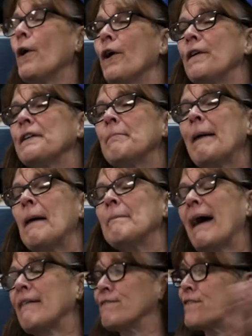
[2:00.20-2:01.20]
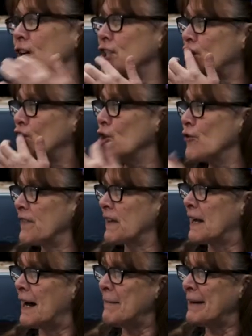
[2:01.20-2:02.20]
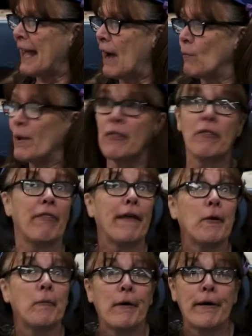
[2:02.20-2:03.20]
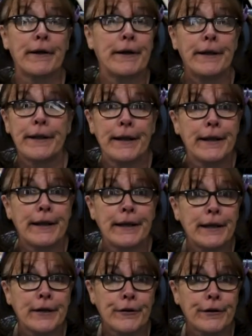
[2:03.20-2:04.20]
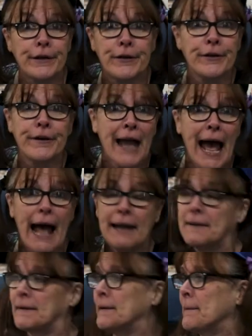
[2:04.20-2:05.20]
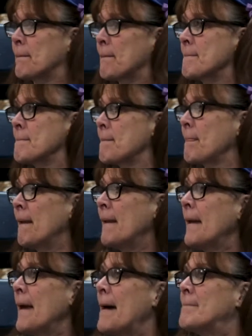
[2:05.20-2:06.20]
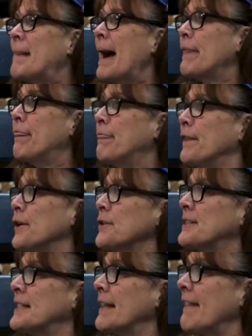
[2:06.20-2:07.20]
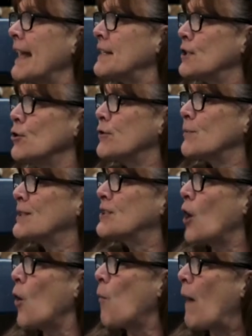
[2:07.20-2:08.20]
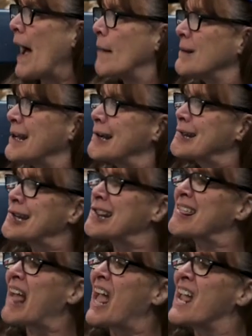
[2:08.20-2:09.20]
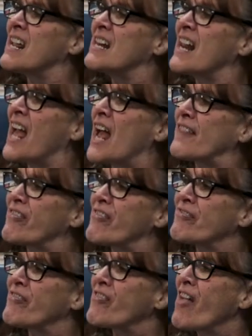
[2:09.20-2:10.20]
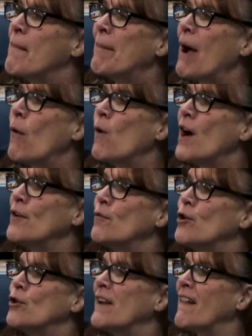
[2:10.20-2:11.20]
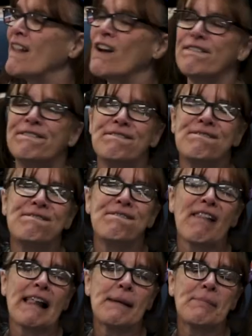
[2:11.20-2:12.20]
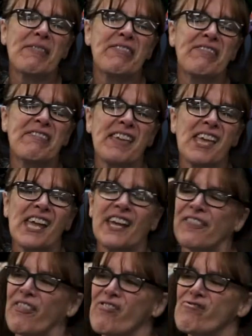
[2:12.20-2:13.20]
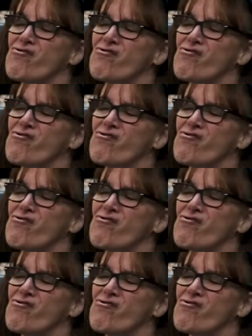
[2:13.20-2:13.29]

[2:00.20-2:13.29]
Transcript: world about my first tooth a coming out, whether they wanted to hear it or not. By Thursday, that tooth was so wobbly, it was just hanging on by one root, a little flap of skin.